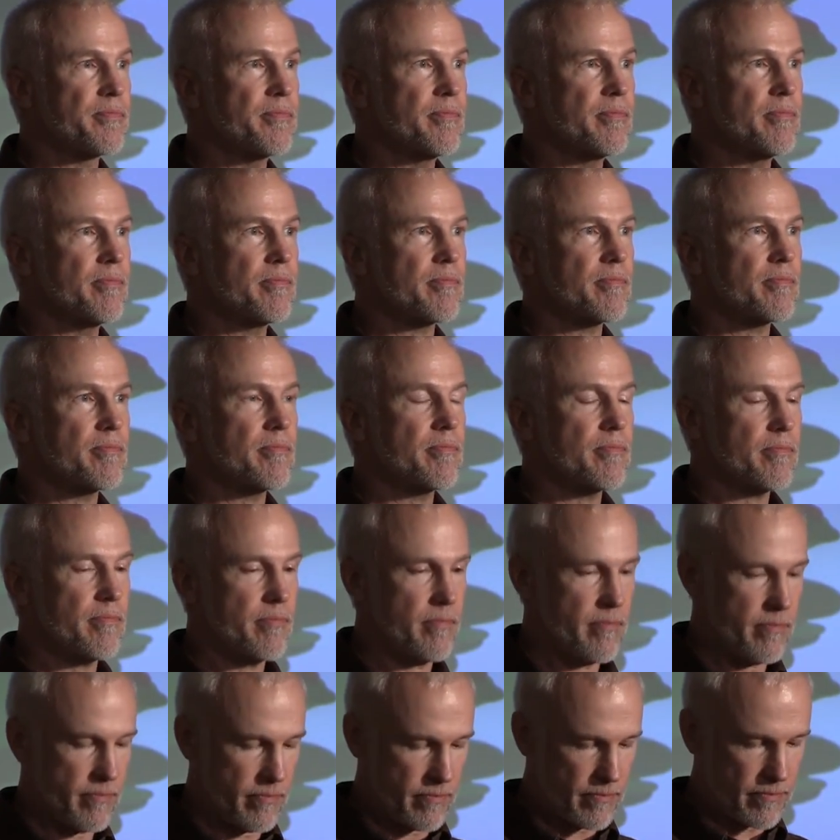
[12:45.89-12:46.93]

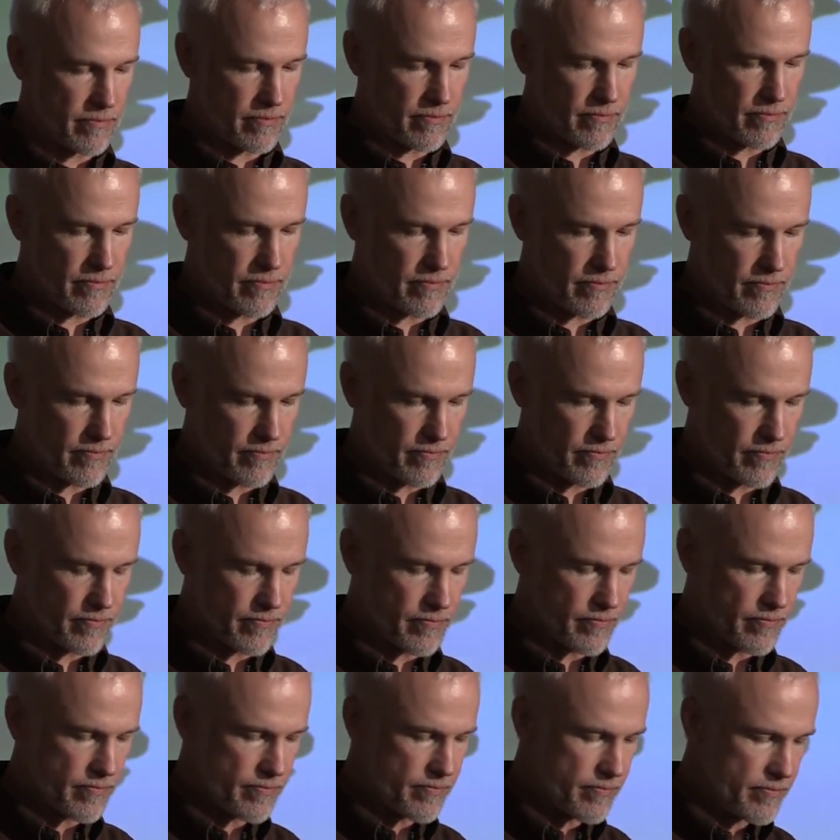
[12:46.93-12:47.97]

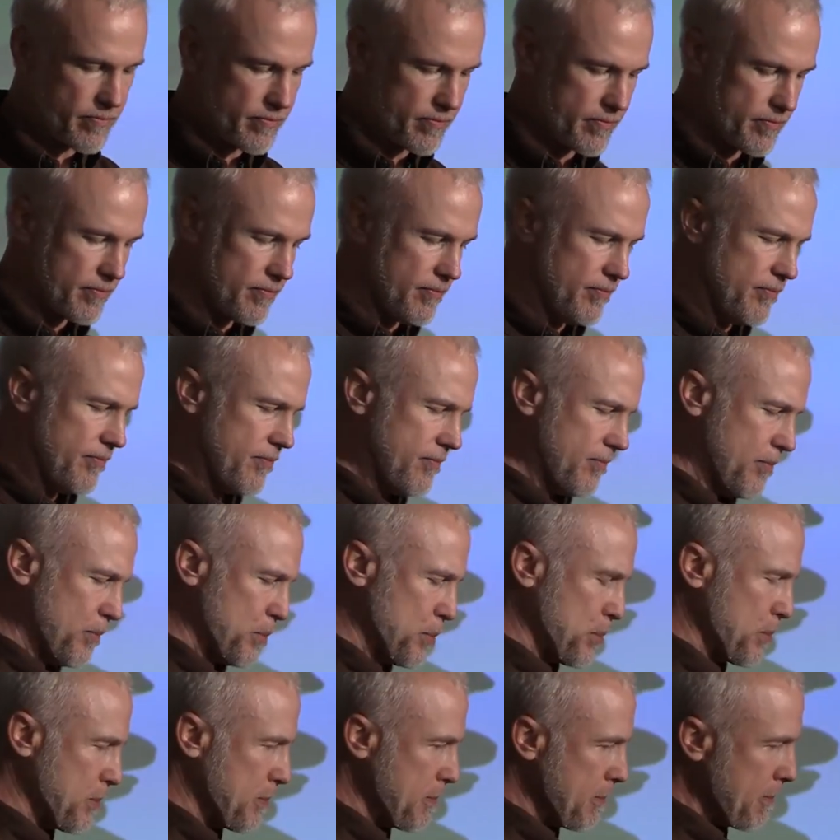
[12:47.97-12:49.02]

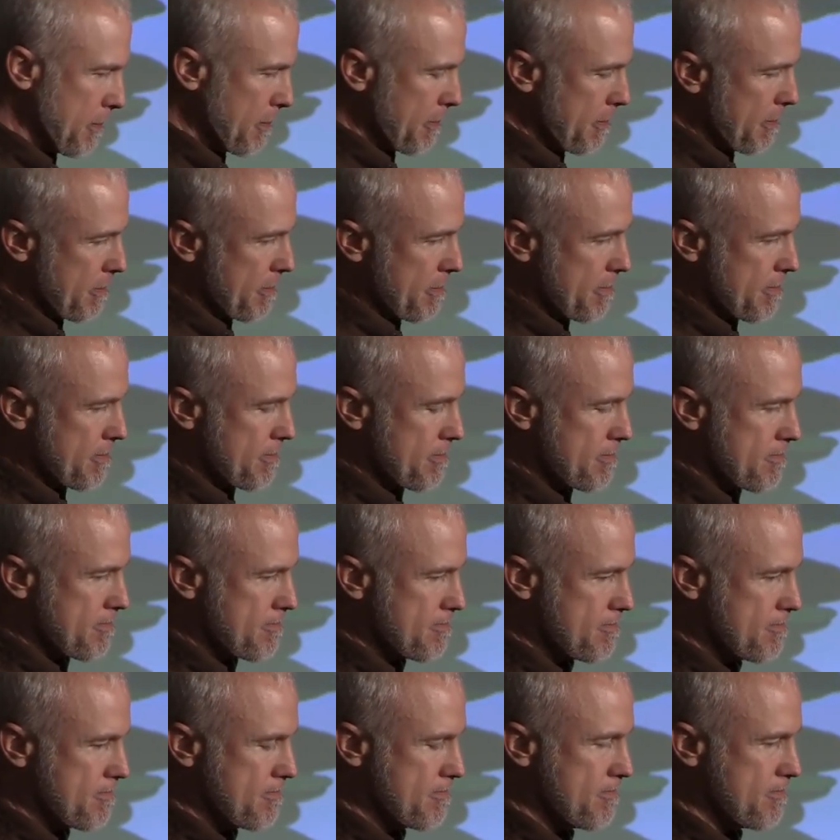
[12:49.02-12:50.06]

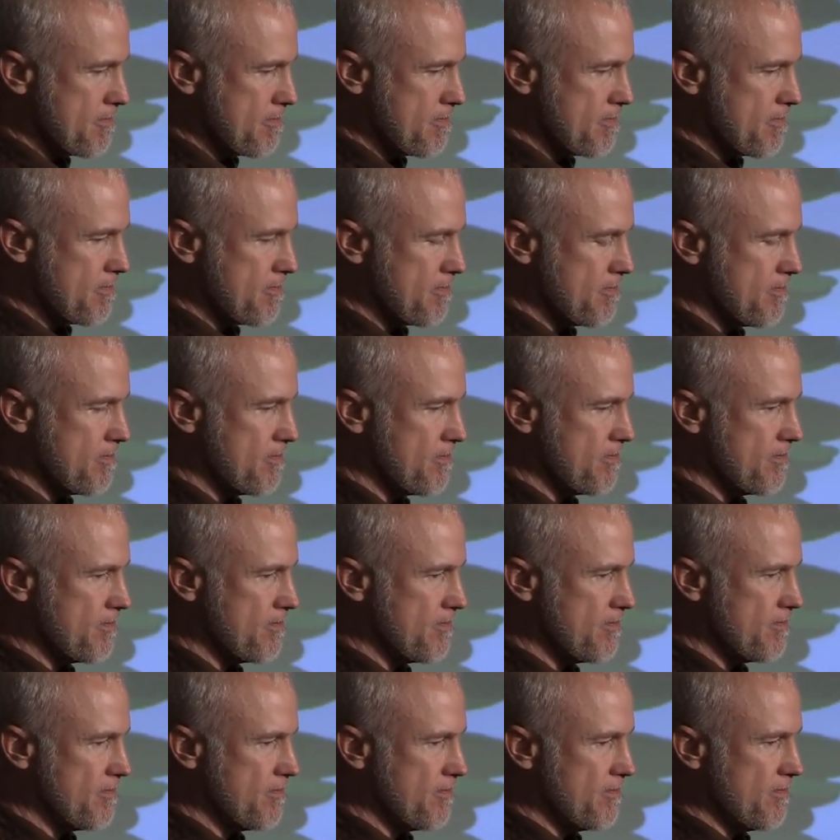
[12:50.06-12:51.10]

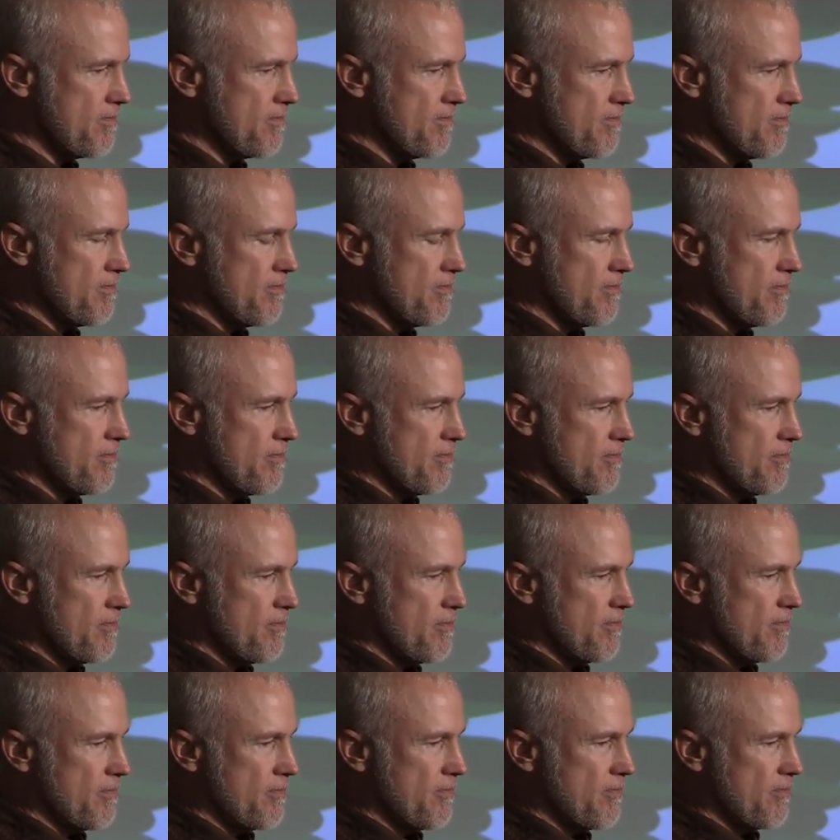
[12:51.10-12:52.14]

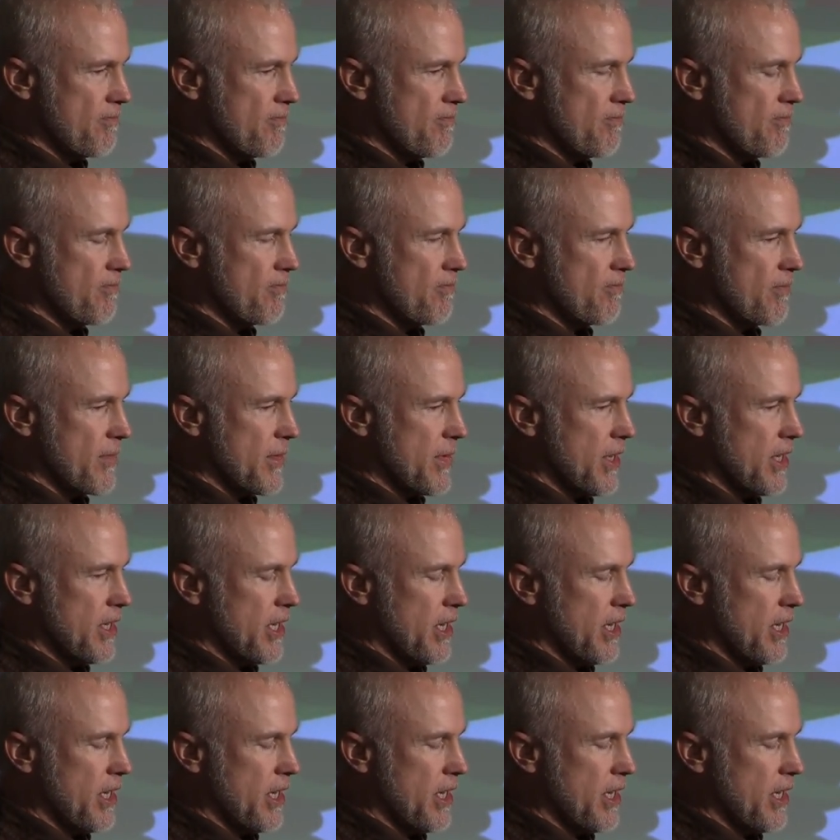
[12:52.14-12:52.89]
No one is speaking in this clip.